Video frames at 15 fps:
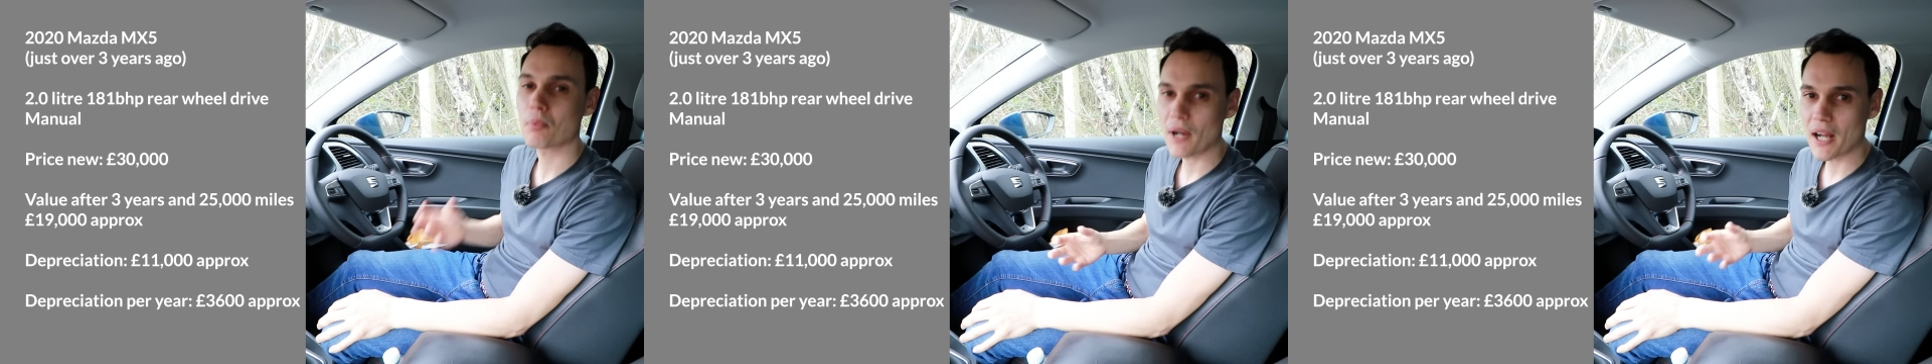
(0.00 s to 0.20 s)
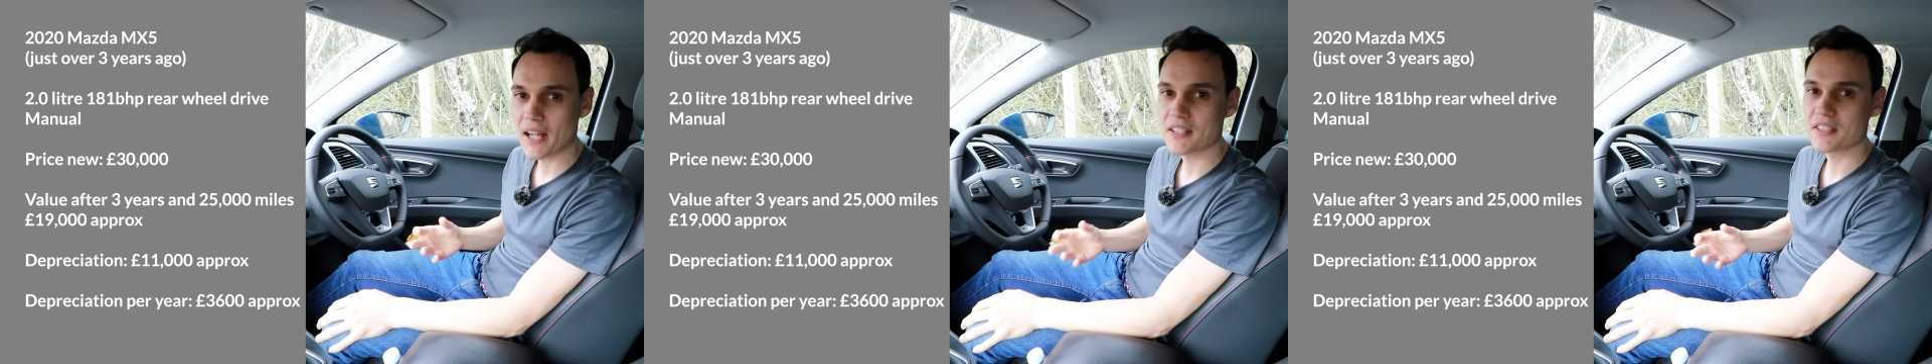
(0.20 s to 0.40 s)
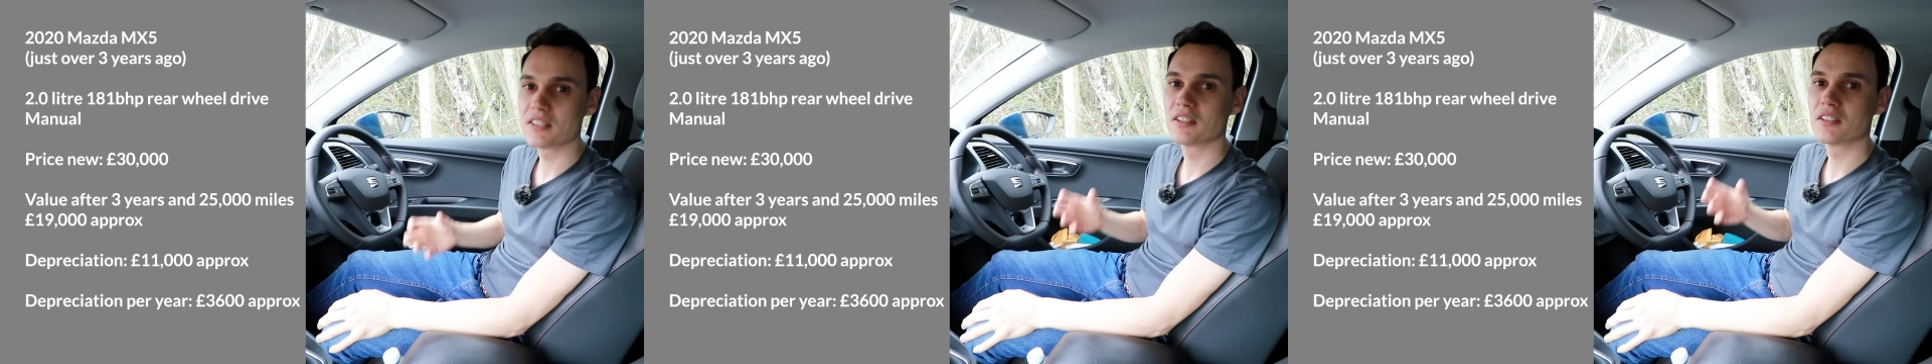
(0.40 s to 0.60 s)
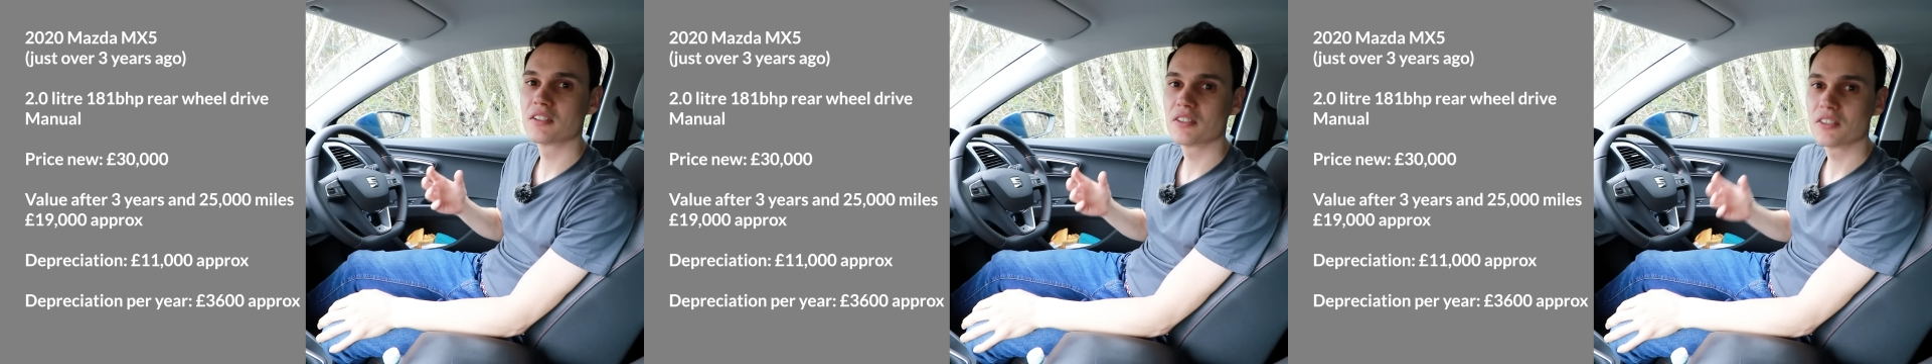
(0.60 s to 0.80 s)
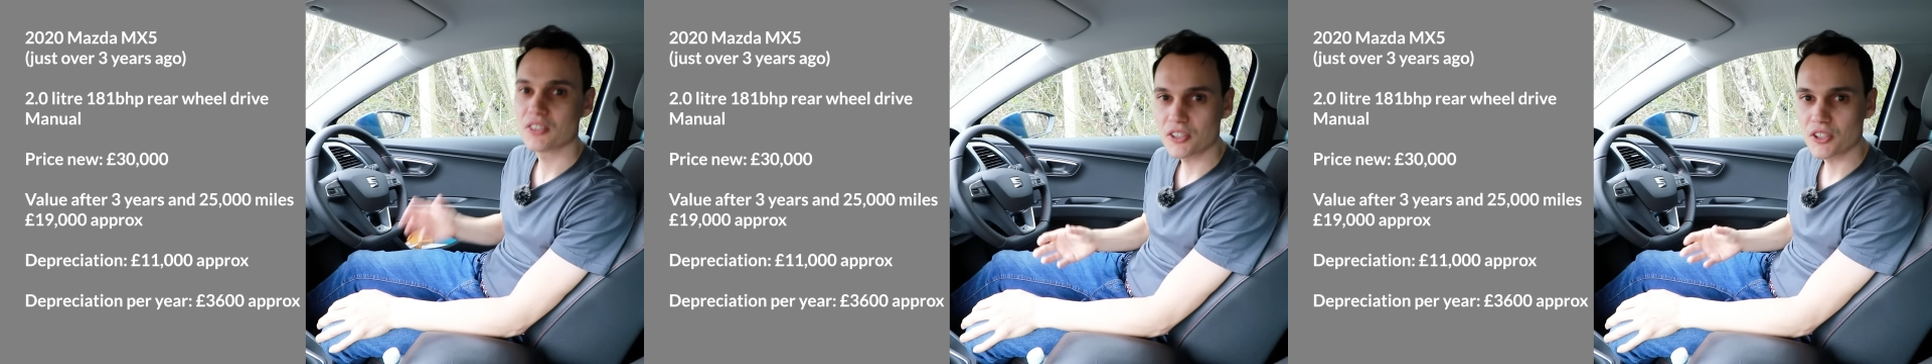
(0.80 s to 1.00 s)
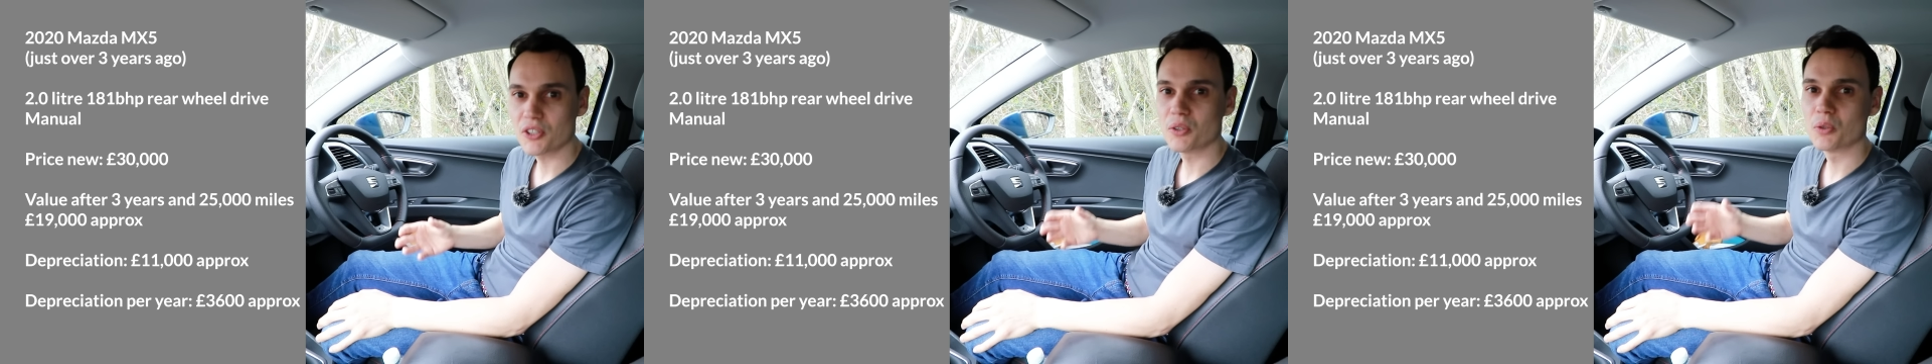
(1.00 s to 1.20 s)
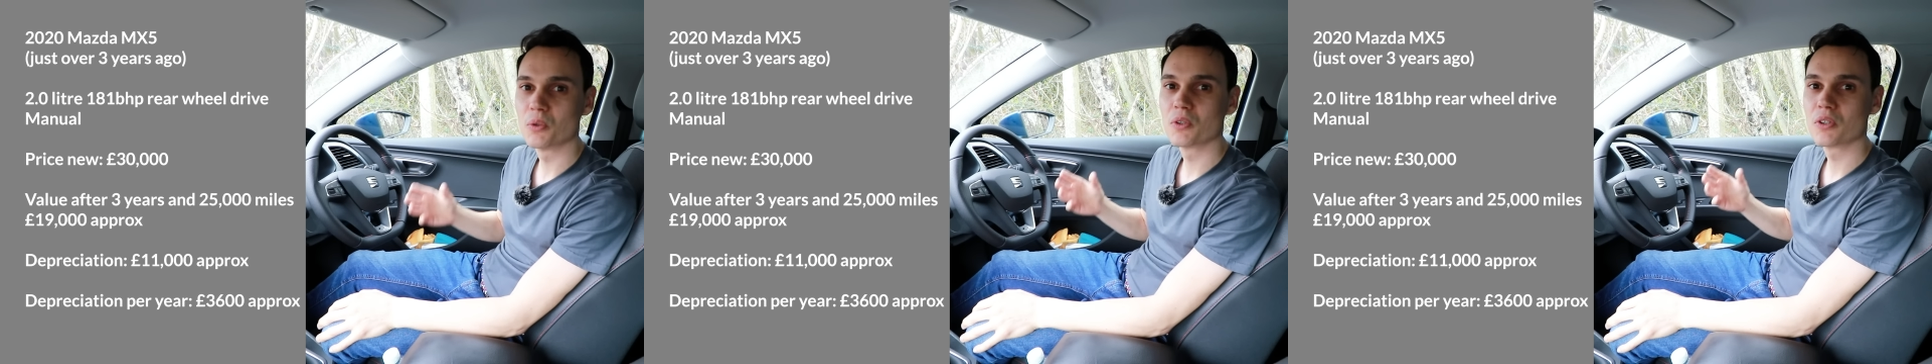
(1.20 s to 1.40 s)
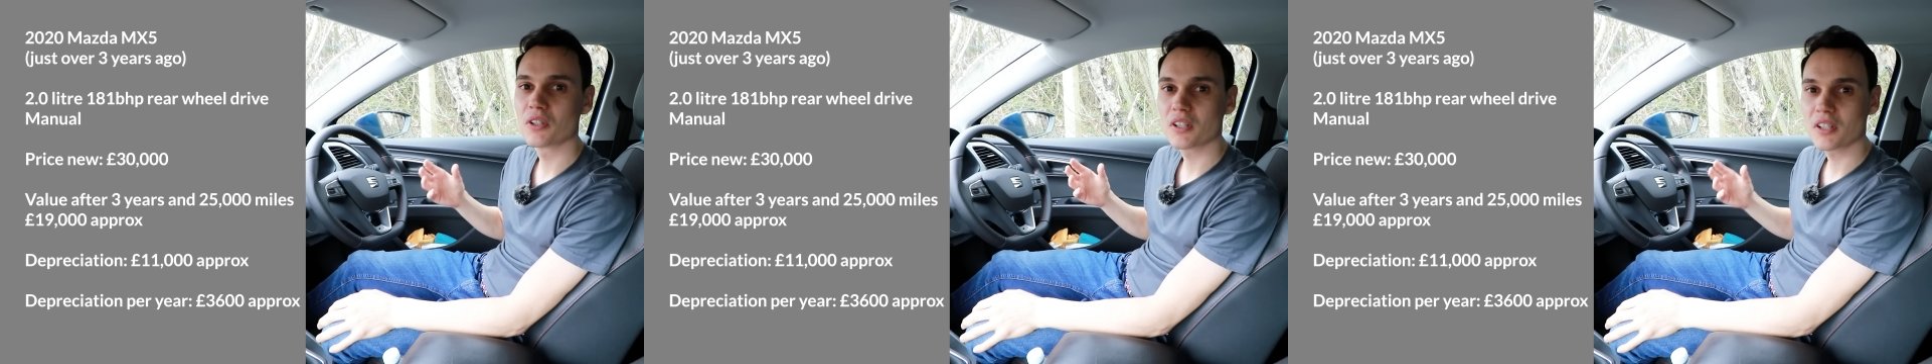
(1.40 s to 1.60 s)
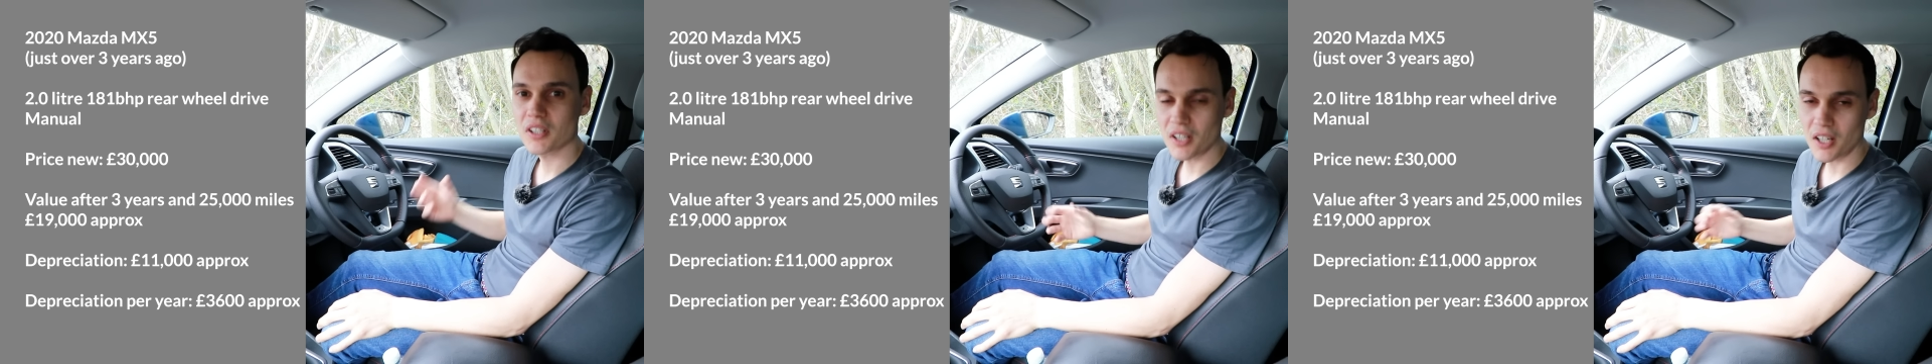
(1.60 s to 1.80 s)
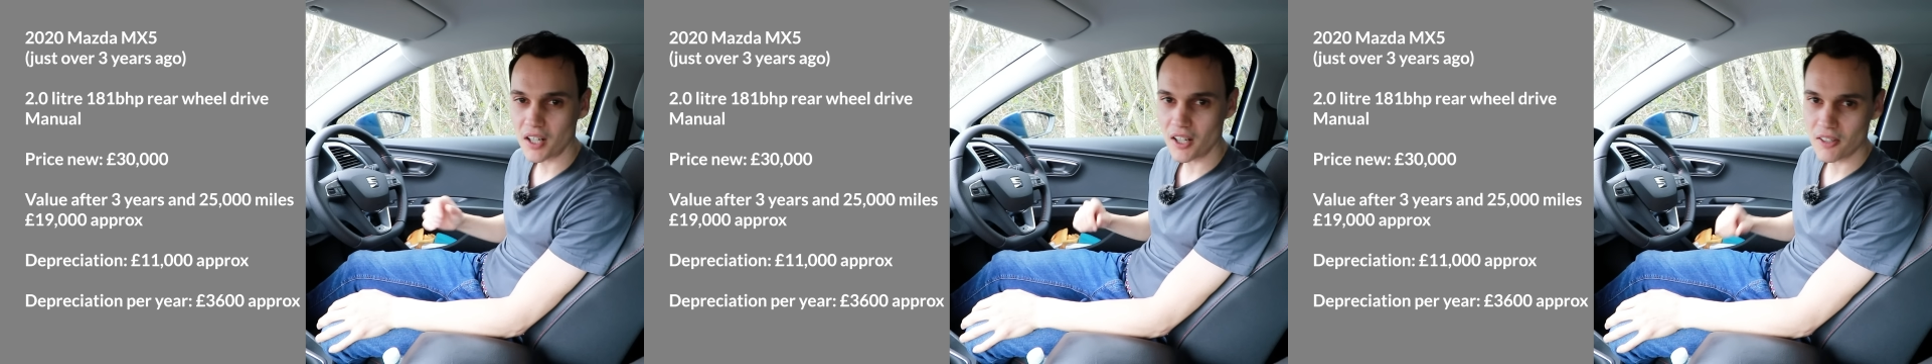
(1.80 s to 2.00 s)
brand new
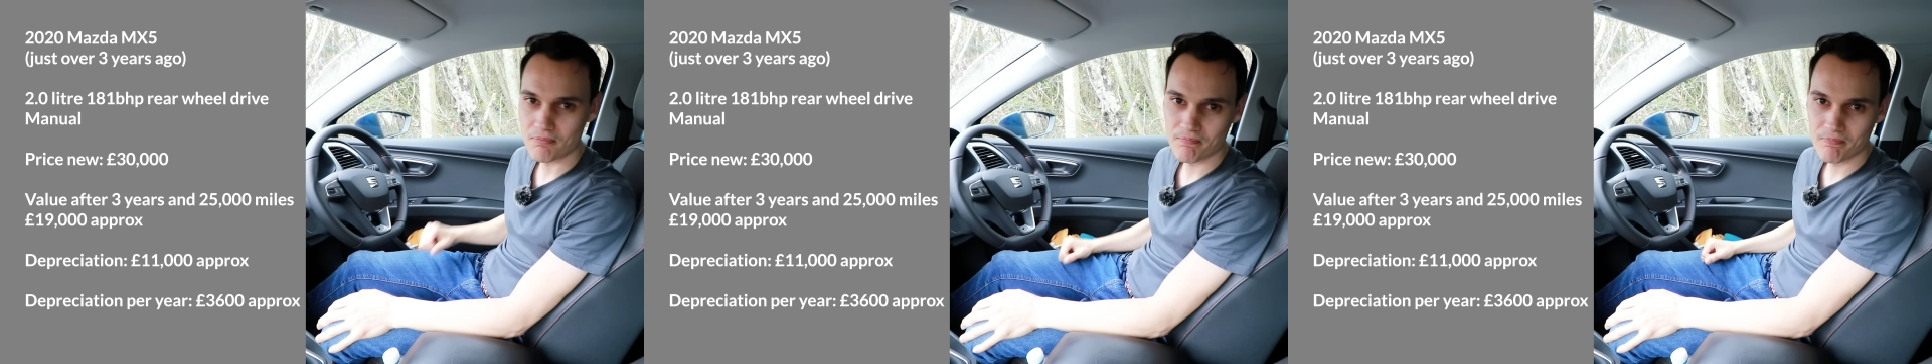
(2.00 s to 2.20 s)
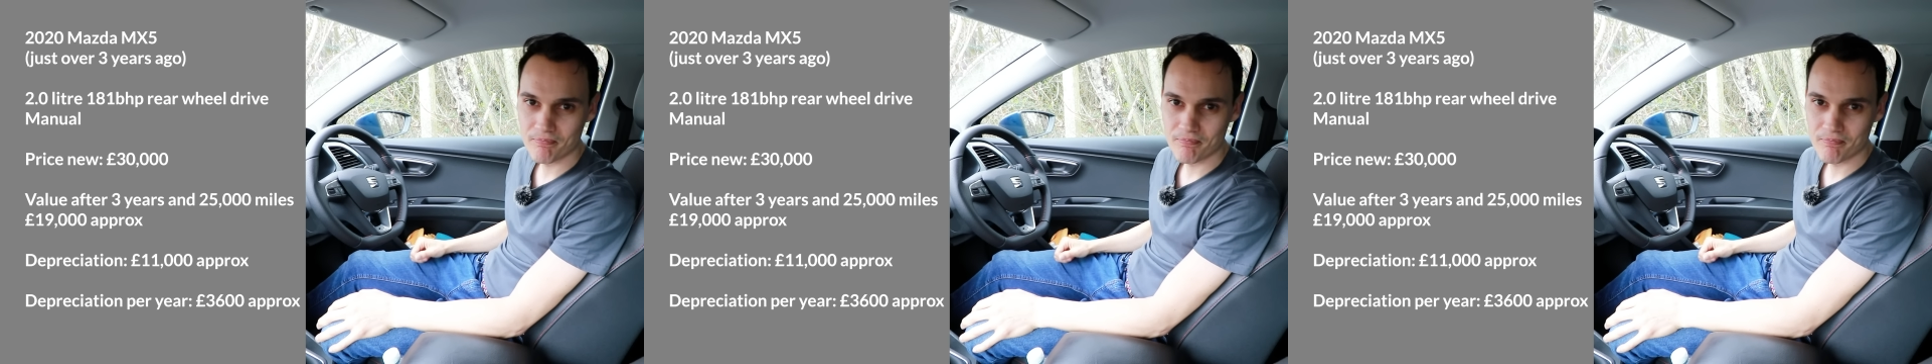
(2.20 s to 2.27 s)
car.